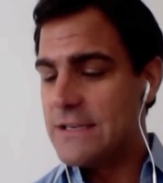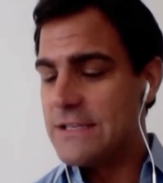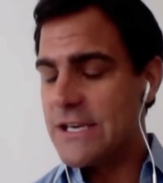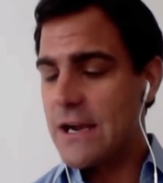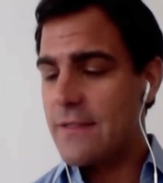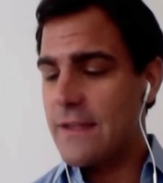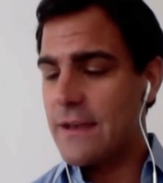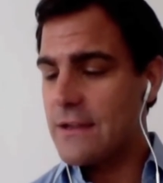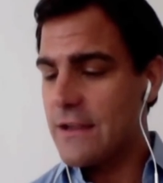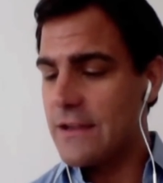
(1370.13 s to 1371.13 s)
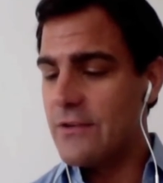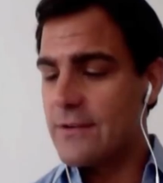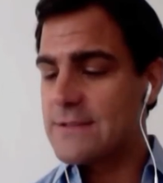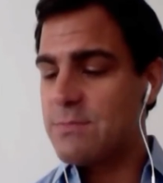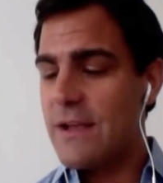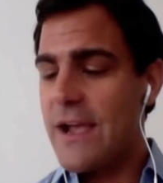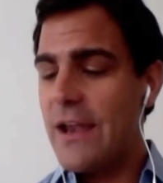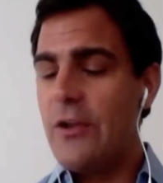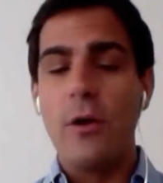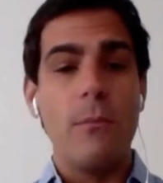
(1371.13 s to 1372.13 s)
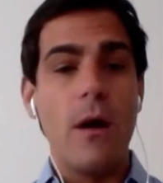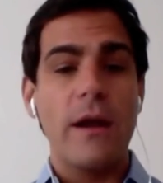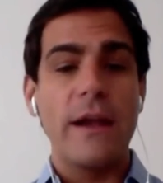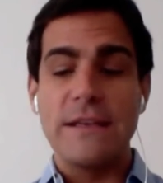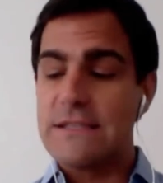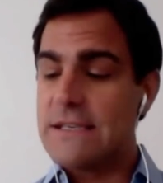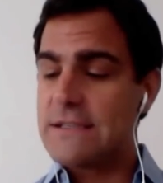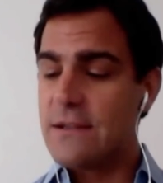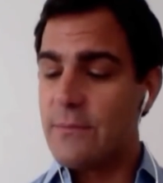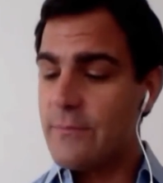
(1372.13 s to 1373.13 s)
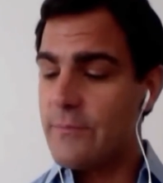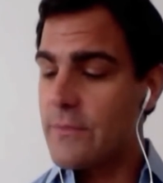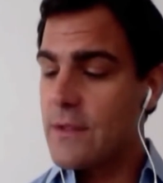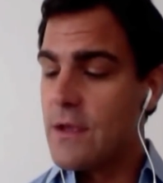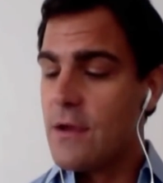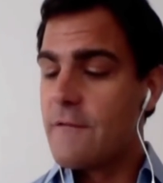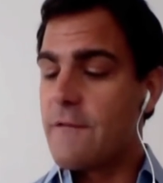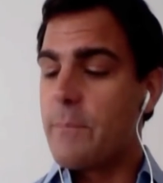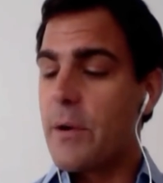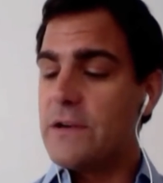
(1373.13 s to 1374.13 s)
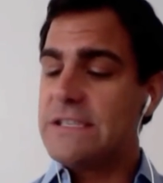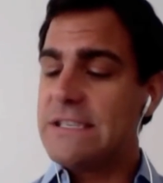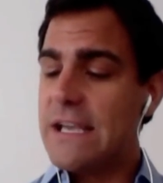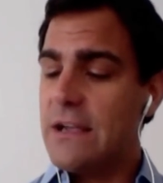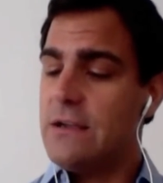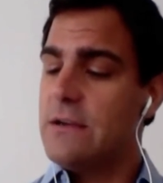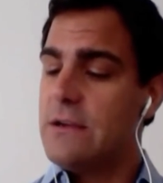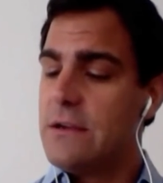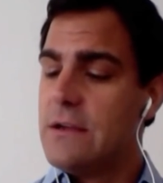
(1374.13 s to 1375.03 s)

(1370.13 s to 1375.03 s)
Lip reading: Jonathan, can you explain your marketing system from purchasing,